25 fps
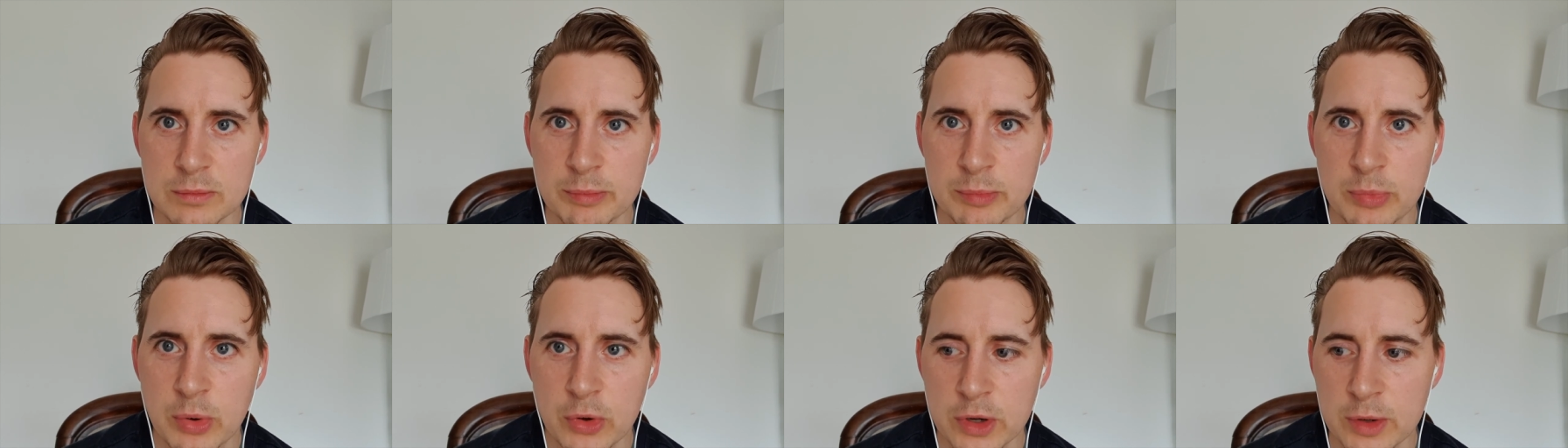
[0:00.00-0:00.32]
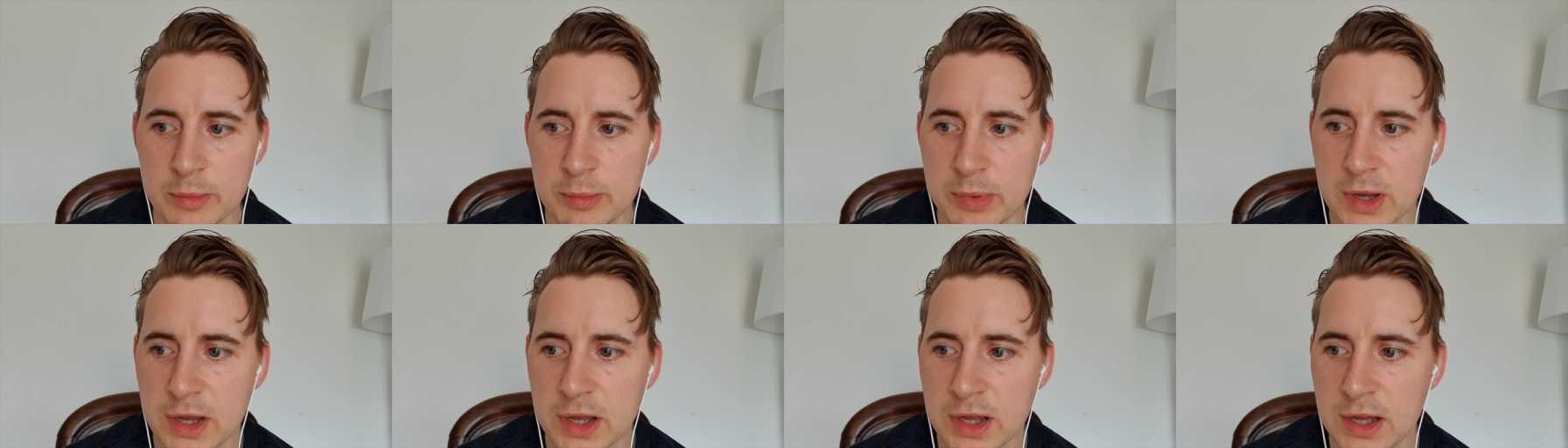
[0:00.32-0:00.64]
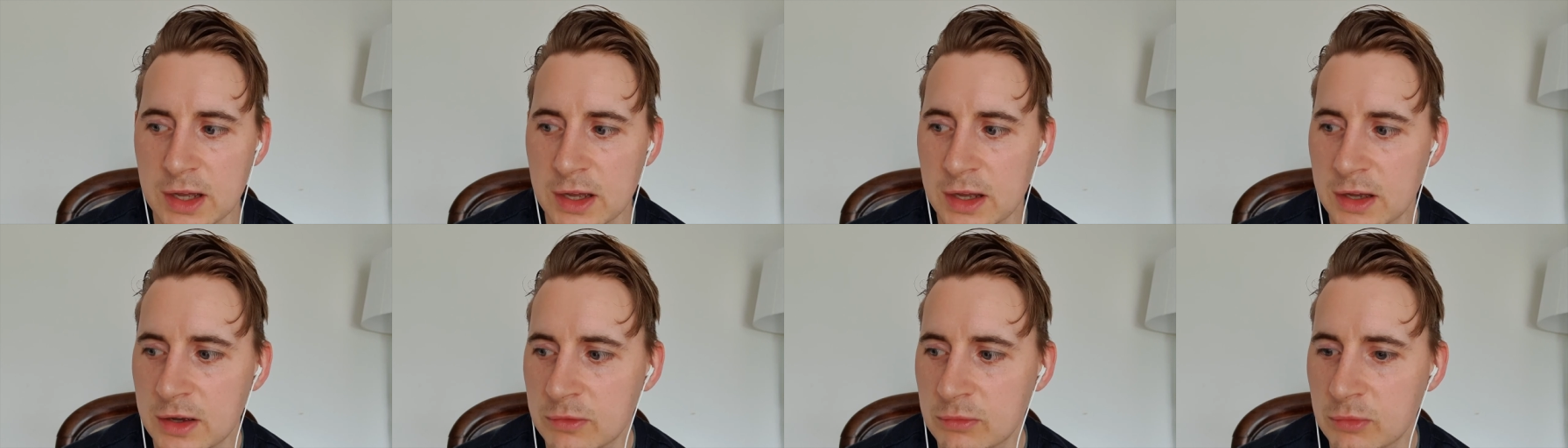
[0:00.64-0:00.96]
putting a bit
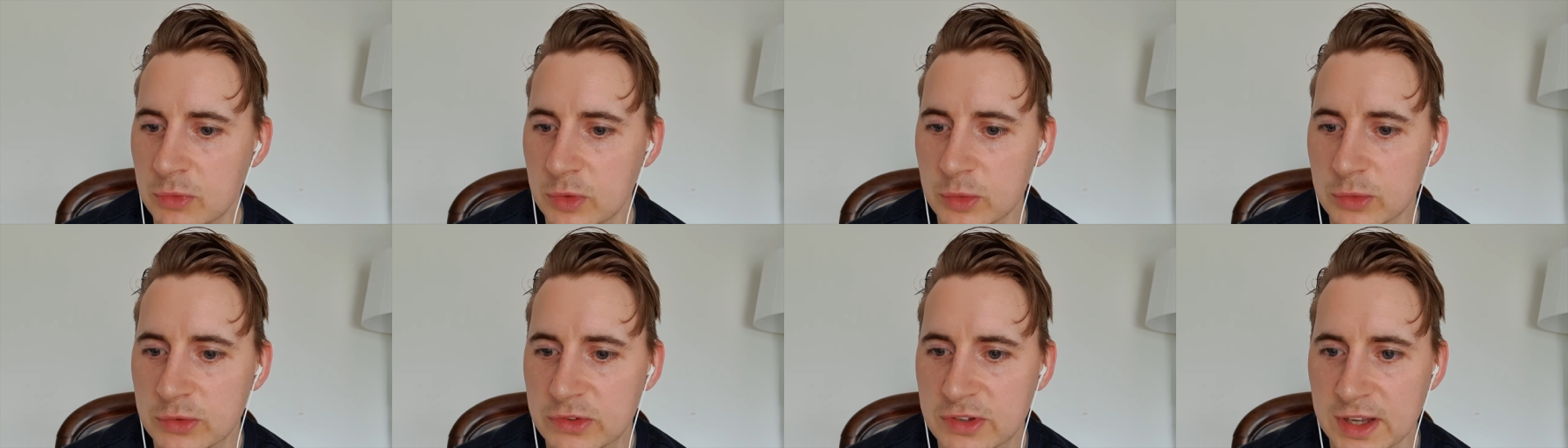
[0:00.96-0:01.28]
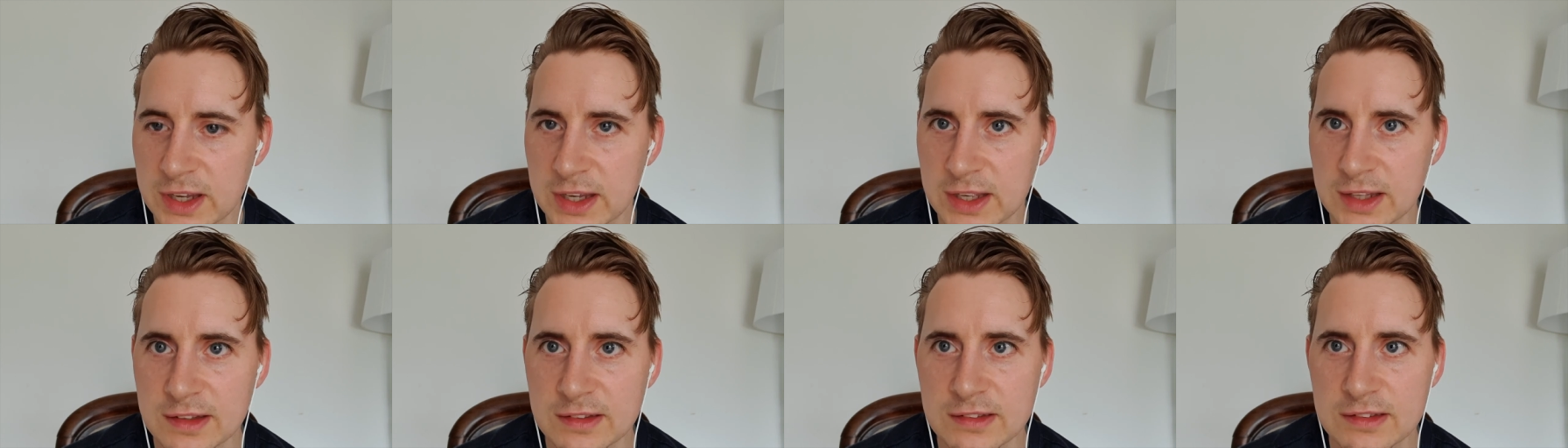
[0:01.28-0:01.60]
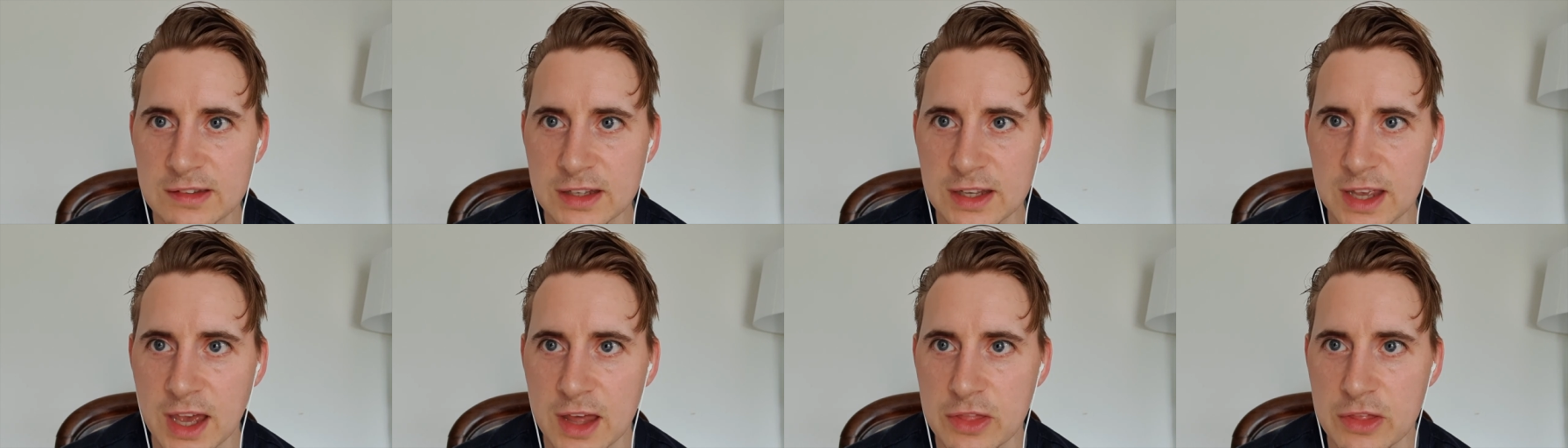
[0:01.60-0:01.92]
of routine
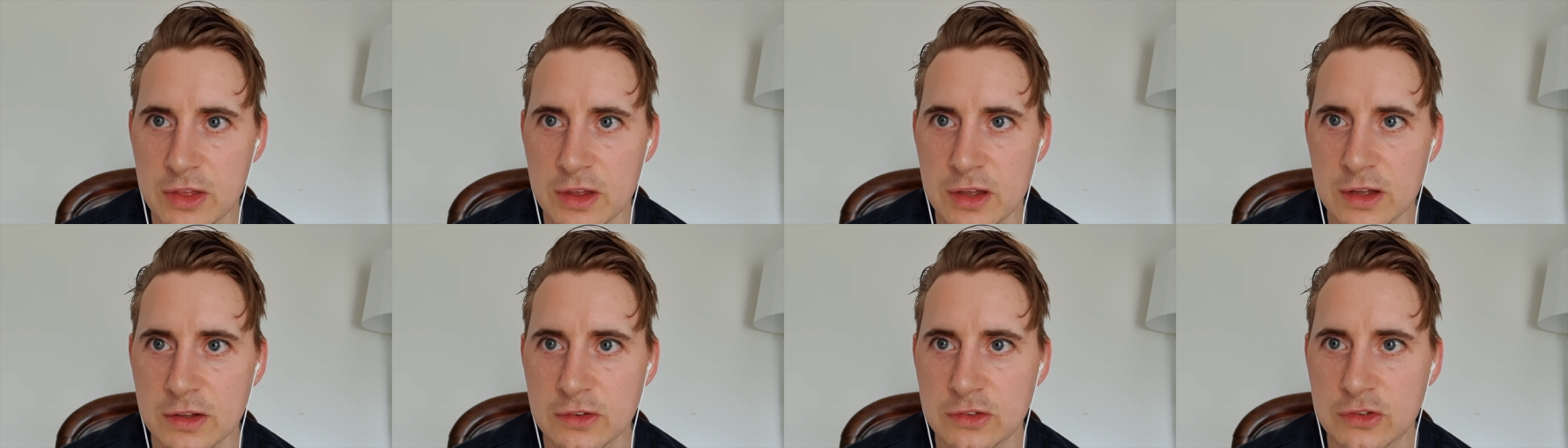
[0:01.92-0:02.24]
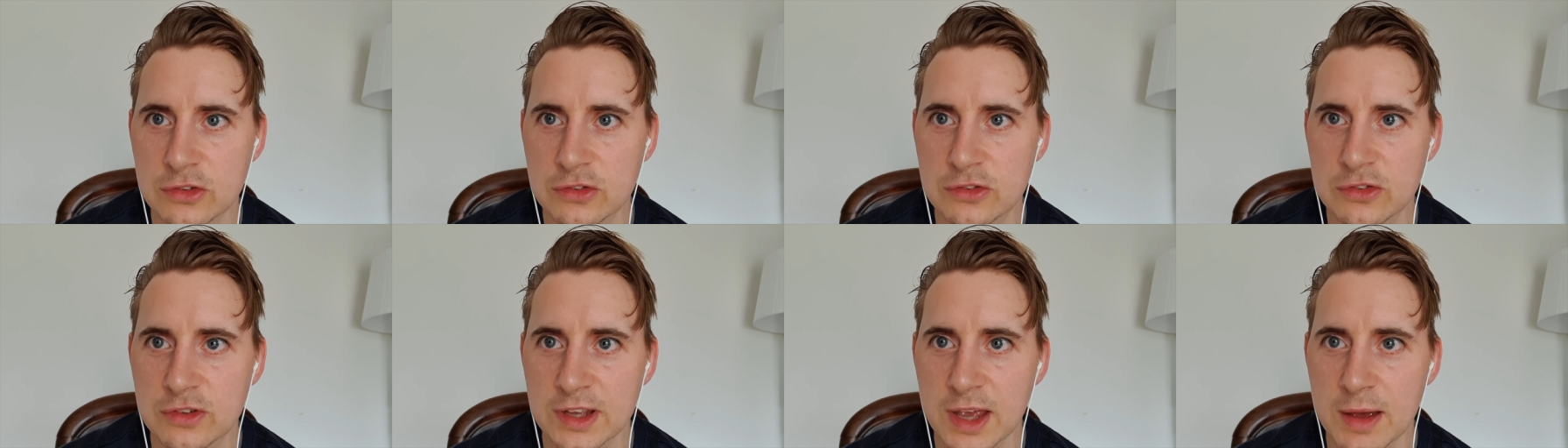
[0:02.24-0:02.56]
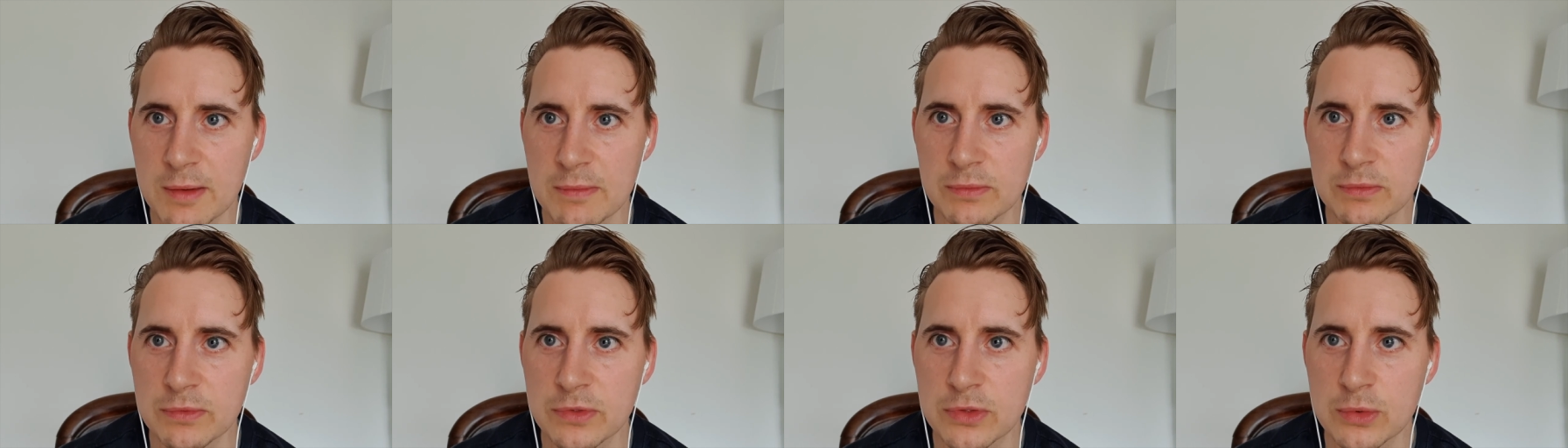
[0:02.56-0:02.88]
together just to get